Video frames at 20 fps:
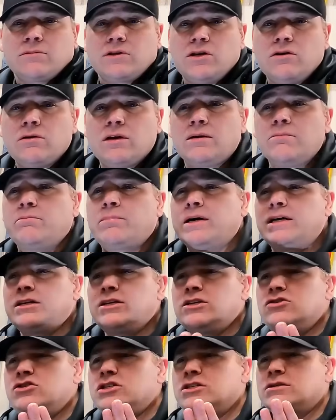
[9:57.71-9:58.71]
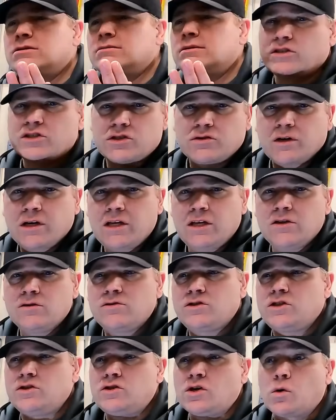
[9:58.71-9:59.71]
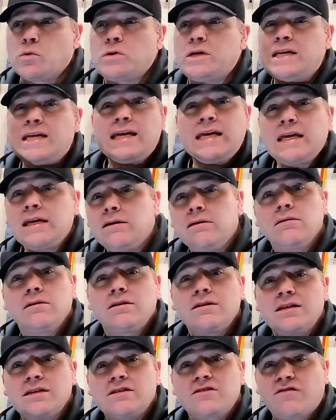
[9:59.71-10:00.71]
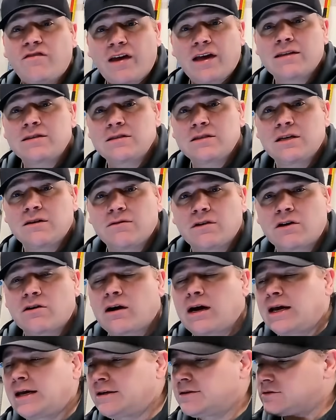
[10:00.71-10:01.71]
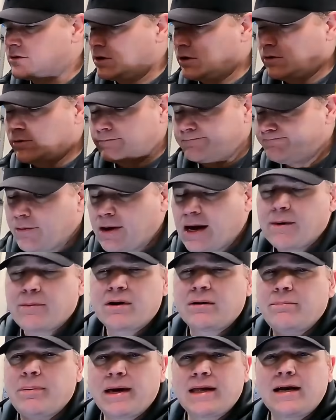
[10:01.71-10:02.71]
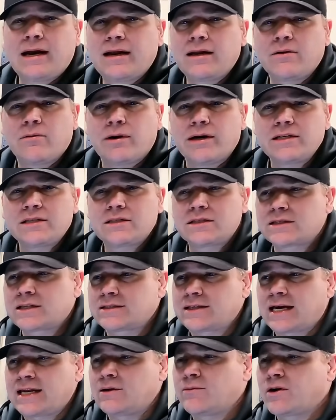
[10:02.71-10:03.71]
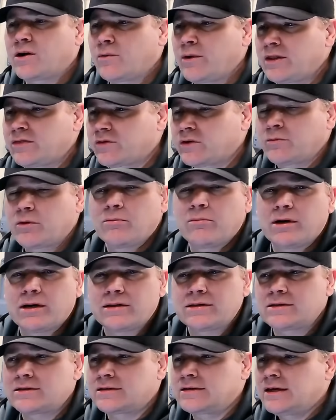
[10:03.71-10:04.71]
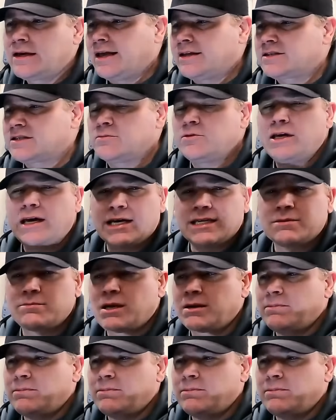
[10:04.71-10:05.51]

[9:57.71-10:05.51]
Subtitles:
unit, but you just, for a street use, you don't need this fancy of a crank. So I would have paid it anyways, just because I didn't want to wait 3 more months. And some of you guys